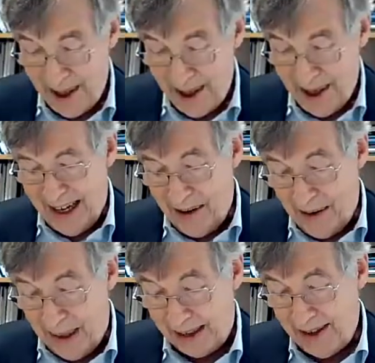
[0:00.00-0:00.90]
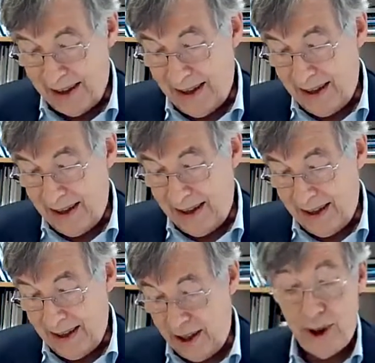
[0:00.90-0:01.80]
But the use of
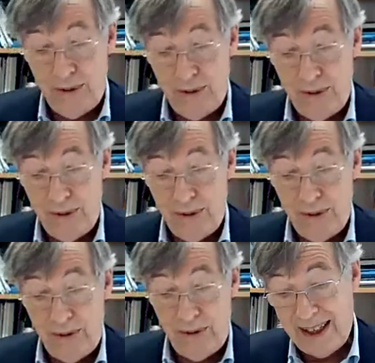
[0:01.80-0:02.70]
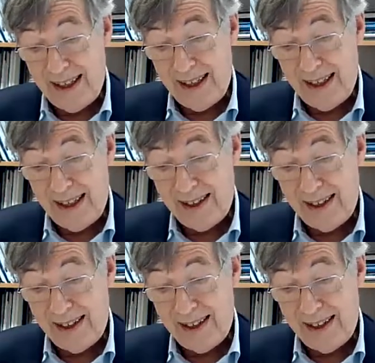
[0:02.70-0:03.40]
force is, in practice,